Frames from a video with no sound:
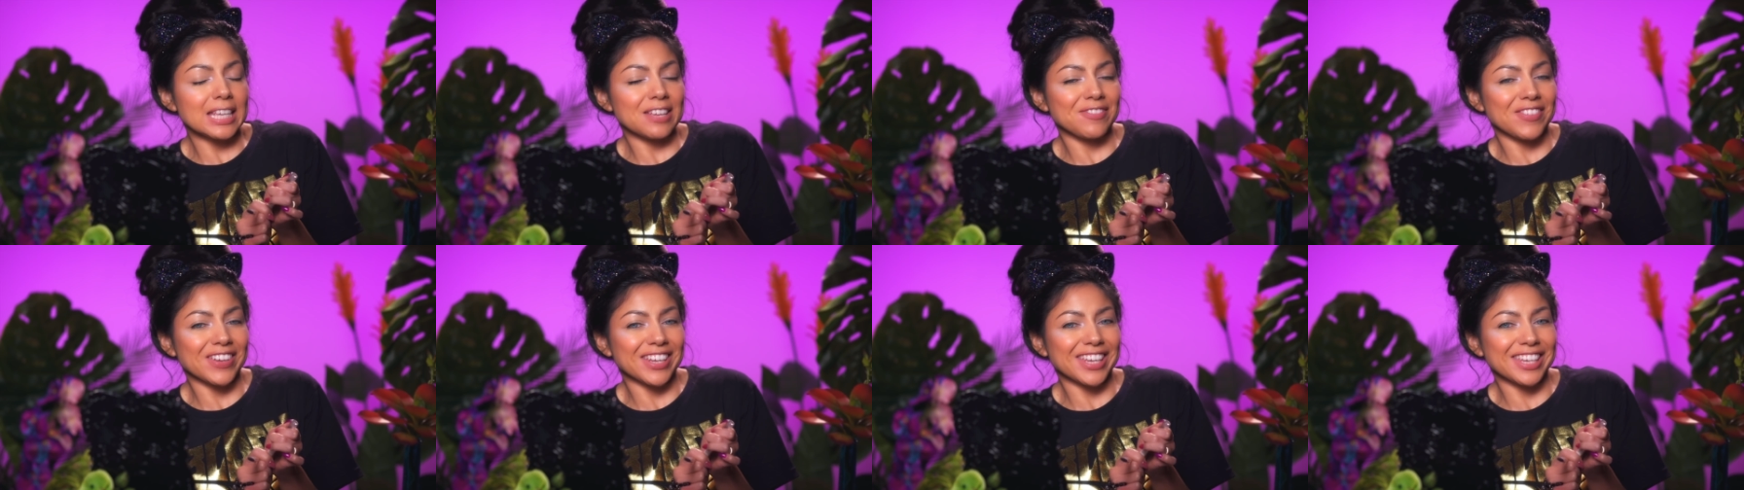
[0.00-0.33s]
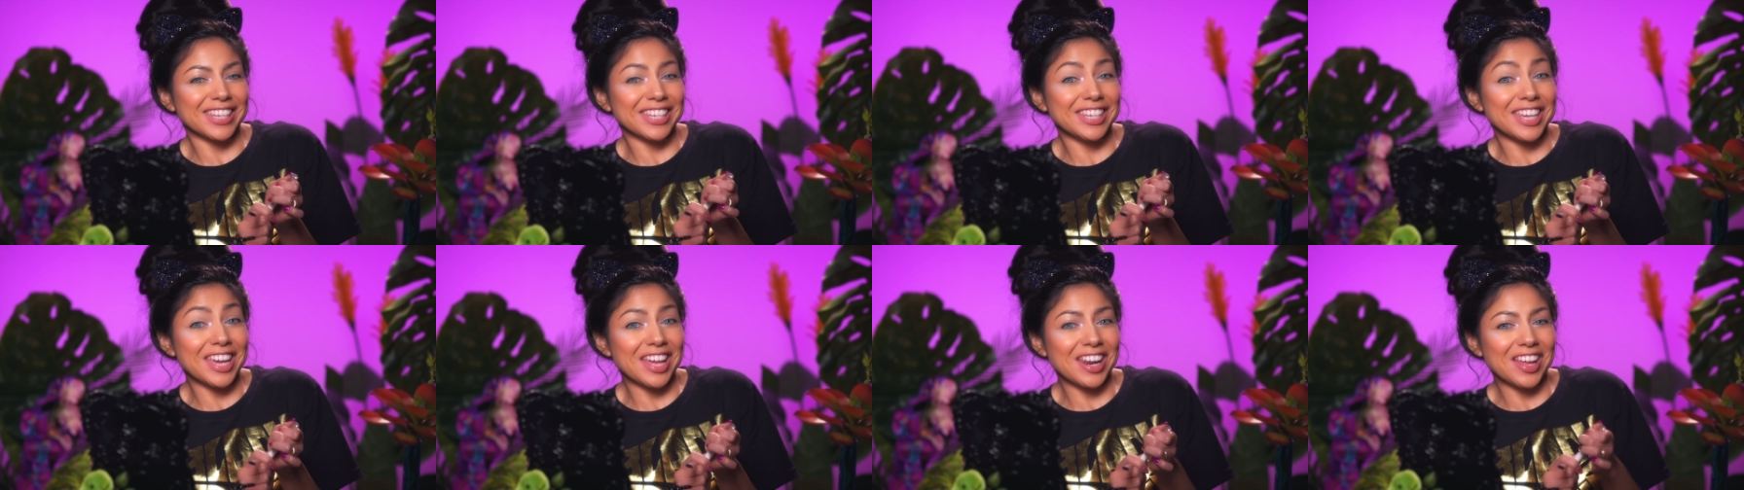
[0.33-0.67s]
if I
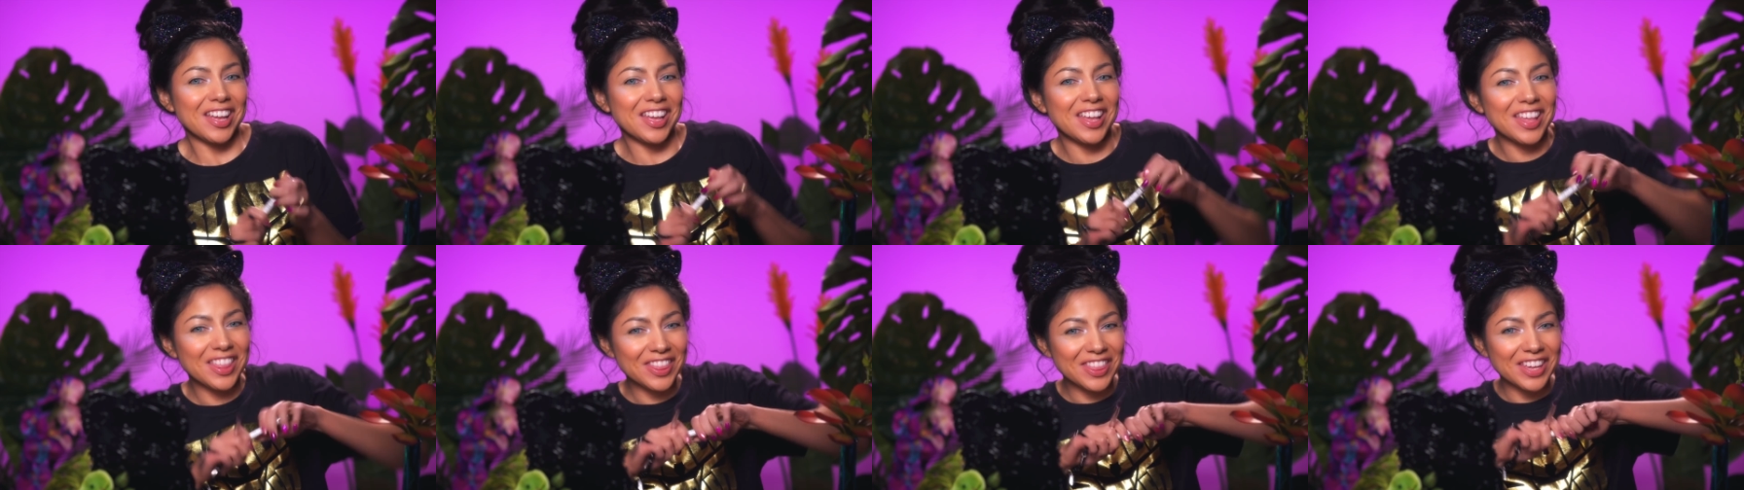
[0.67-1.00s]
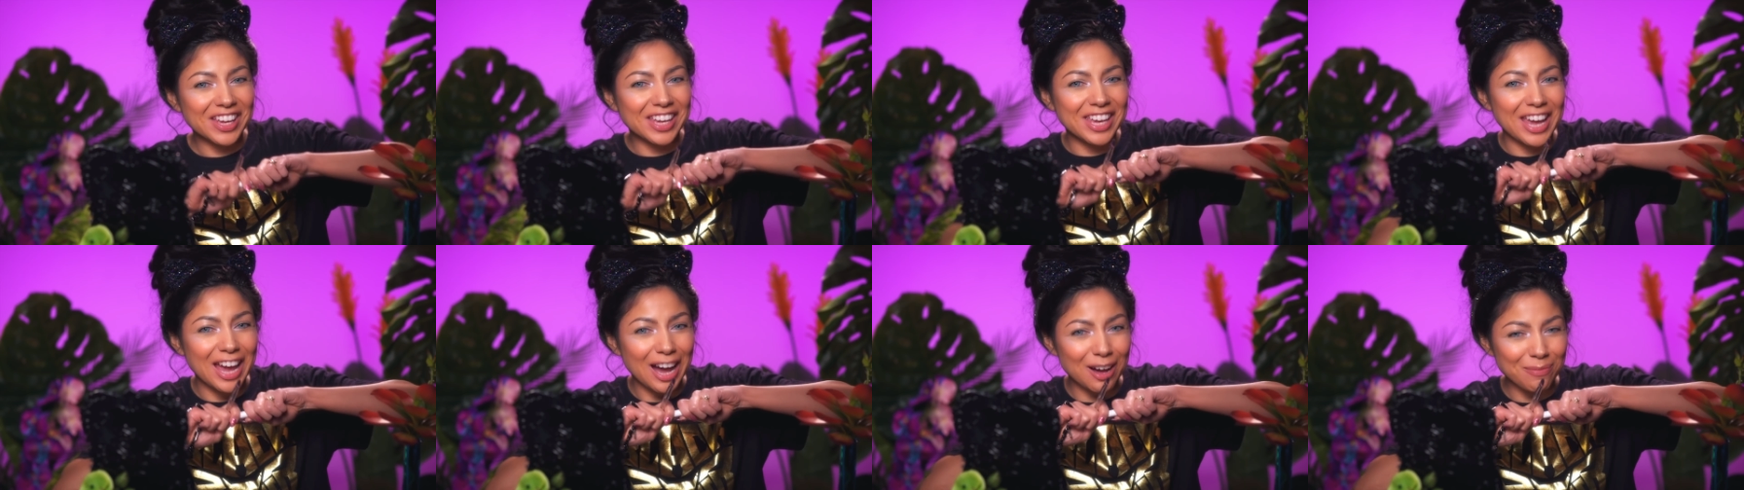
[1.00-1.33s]
could get it, the
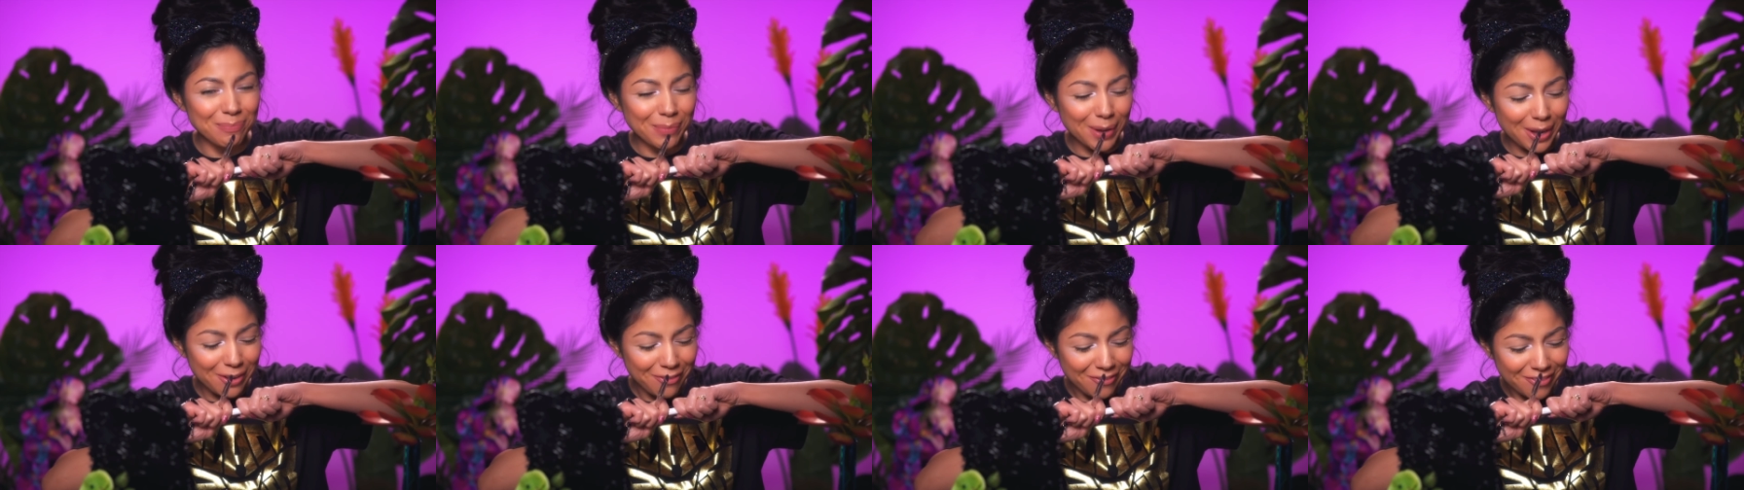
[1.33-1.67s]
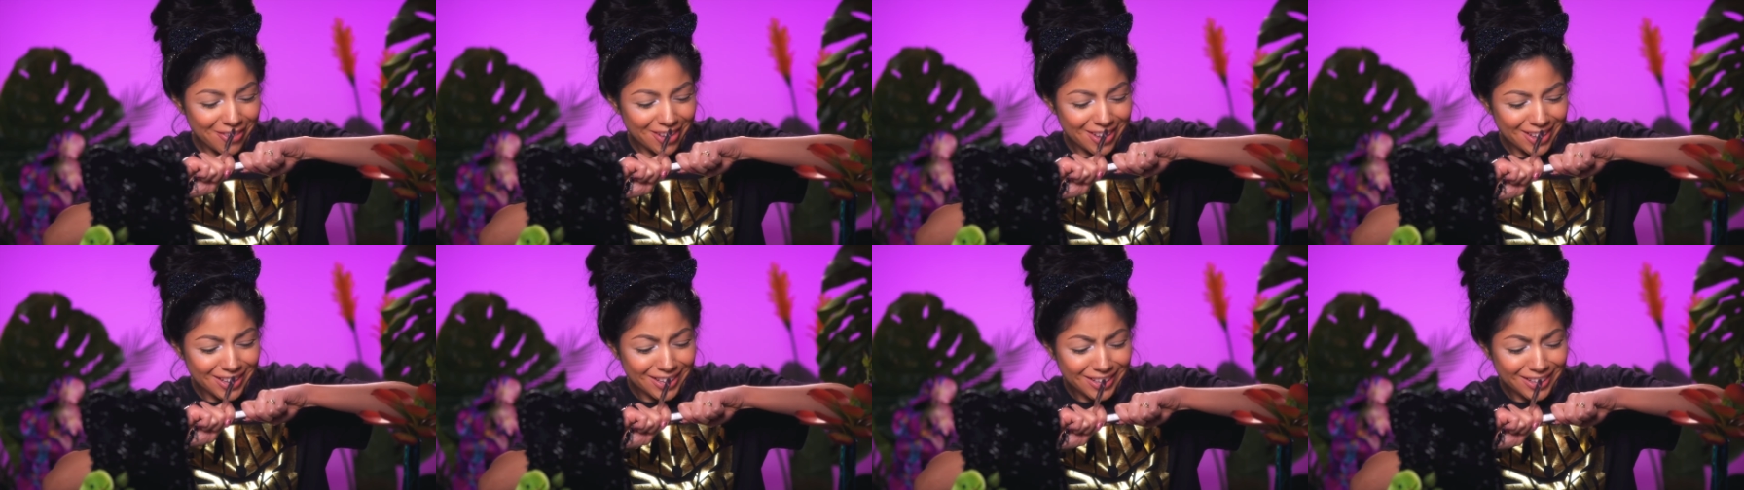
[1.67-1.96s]
cap off.